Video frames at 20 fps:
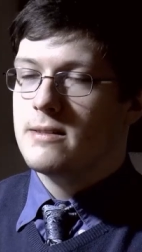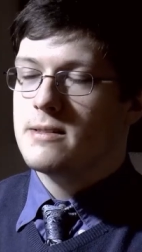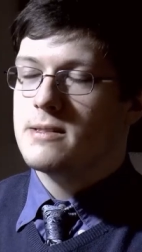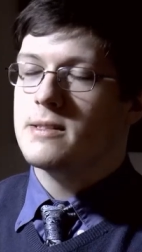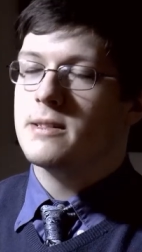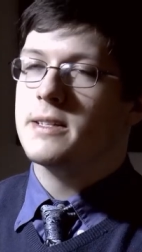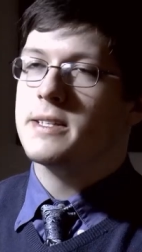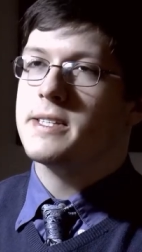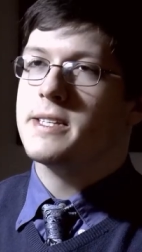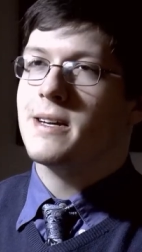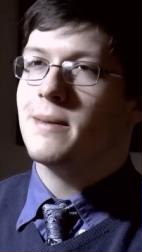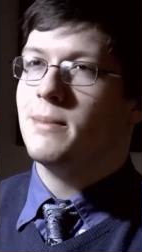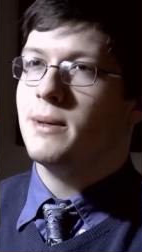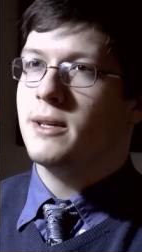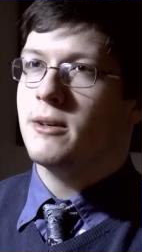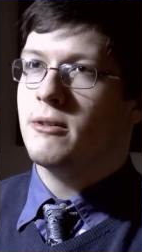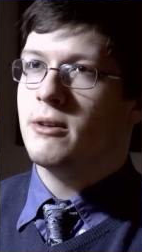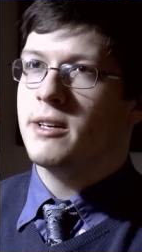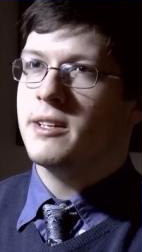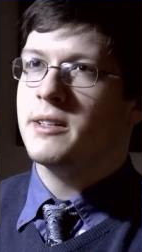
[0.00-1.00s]
So let's not
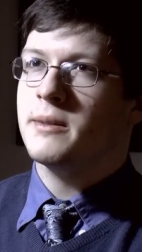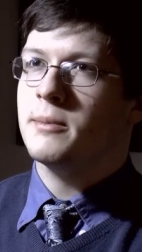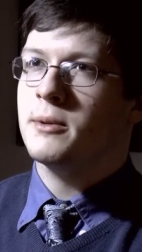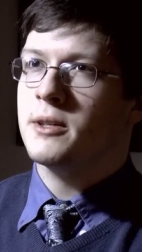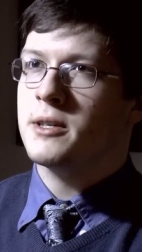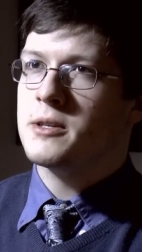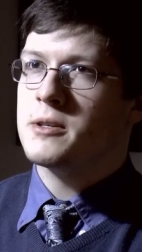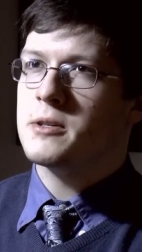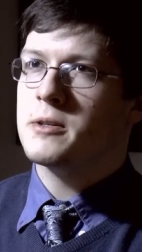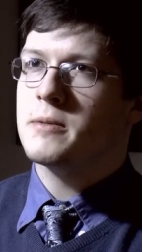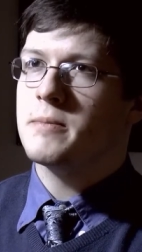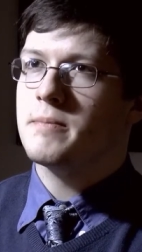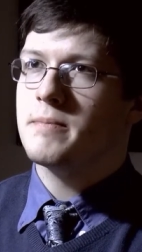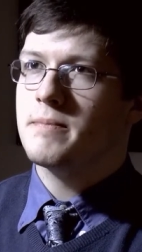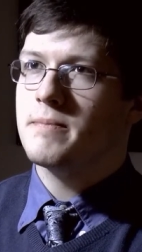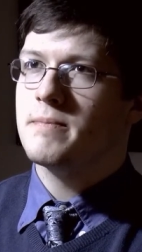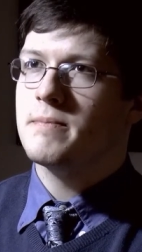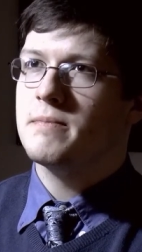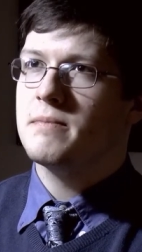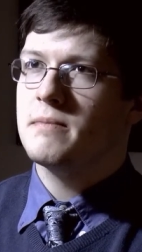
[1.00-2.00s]
beat around the bush.
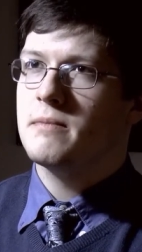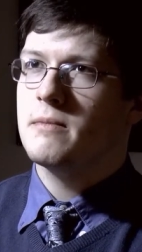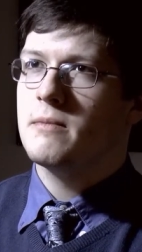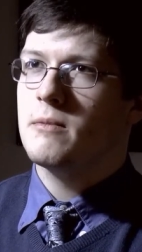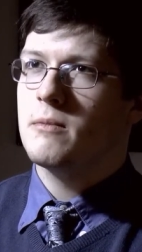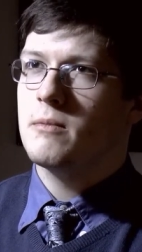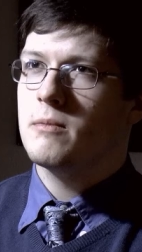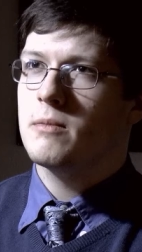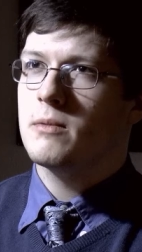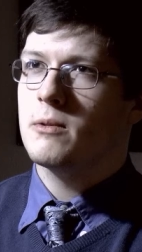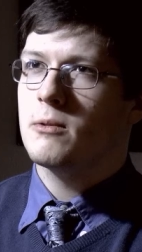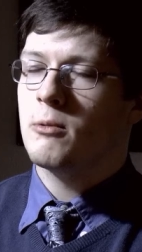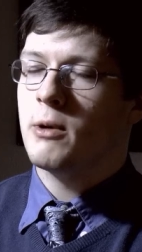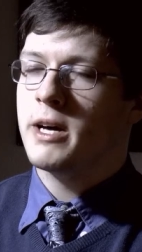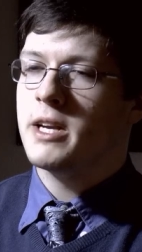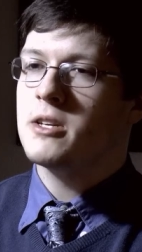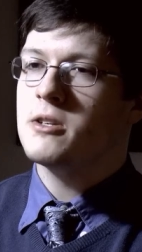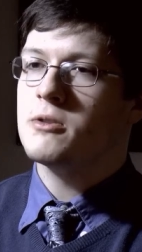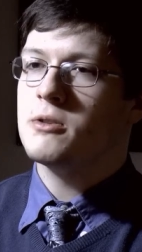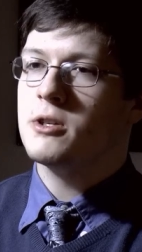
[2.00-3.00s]

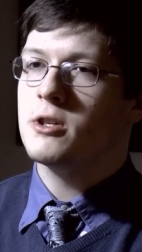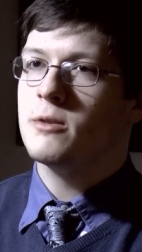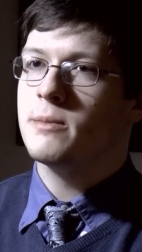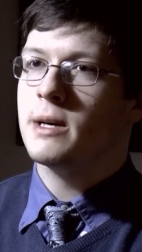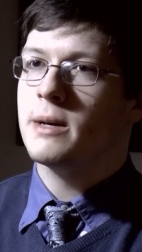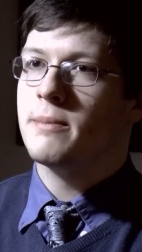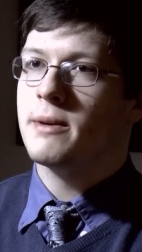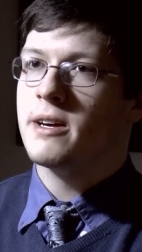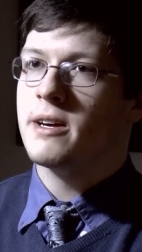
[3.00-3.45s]
Why did you kill my